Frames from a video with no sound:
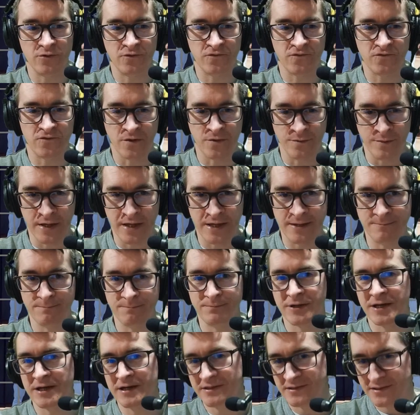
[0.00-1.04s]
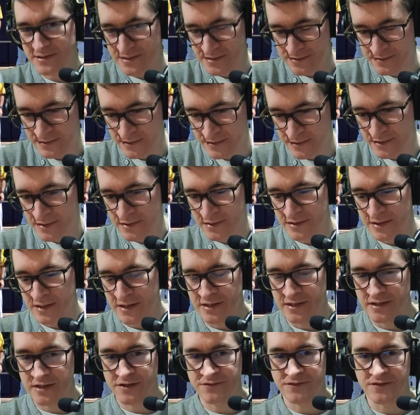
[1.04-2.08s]
from him, but yeah,
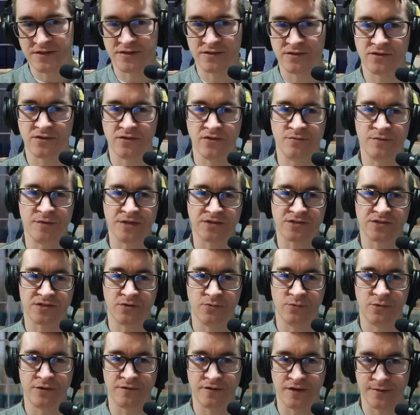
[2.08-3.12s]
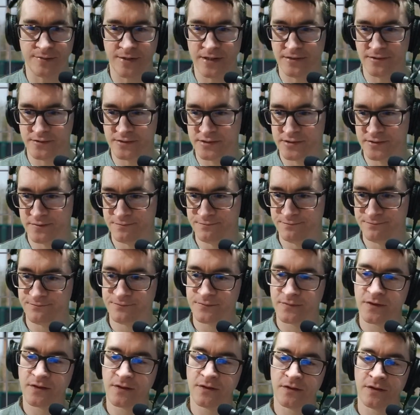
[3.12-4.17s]
nothing too much to worry about.
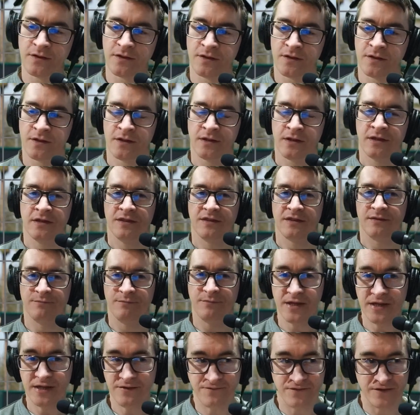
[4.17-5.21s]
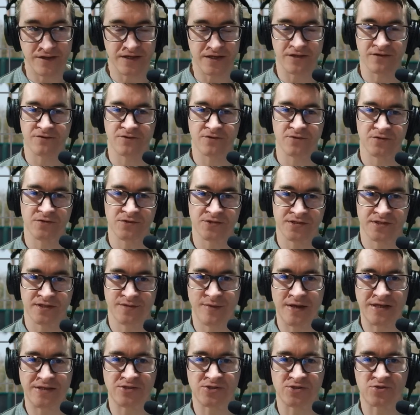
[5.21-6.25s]
The main thing, of course, the
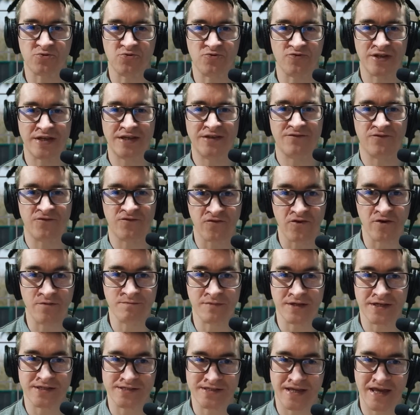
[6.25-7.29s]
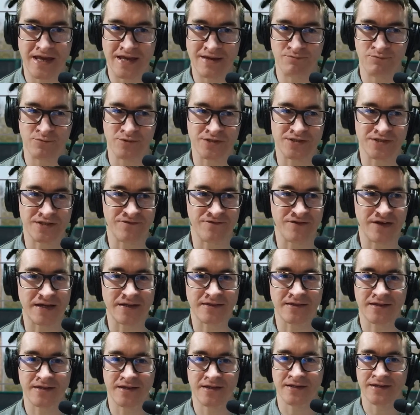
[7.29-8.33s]
main story from this game was the
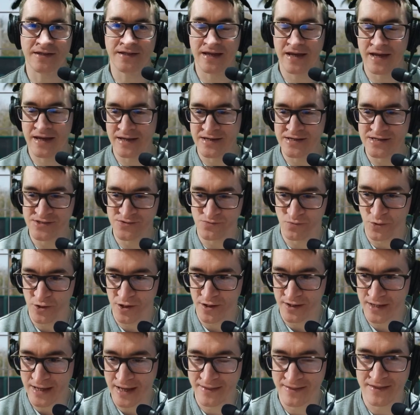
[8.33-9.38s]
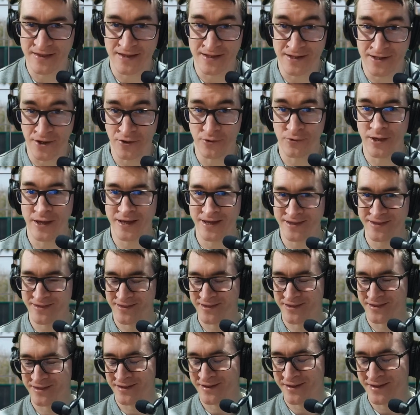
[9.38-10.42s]
fact that the A's were getting no
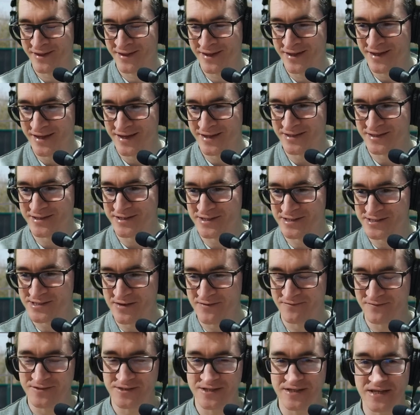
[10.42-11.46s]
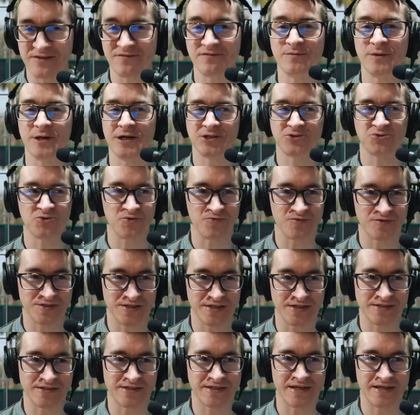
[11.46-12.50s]
hit into the 7th. So never mind Drew
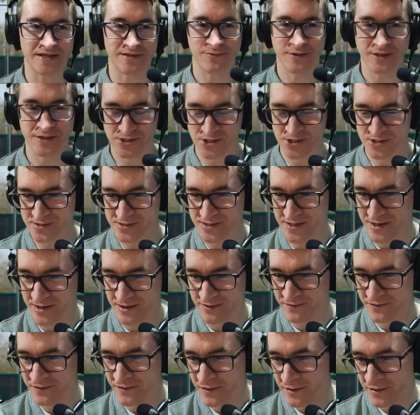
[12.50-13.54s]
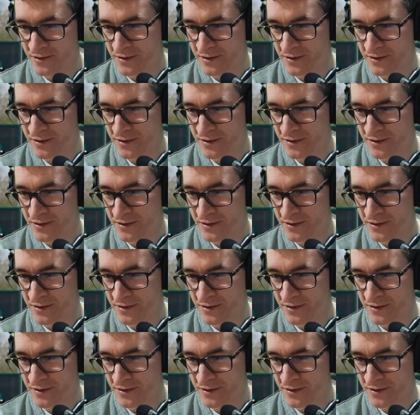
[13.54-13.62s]
Rosinski and the pitching staff,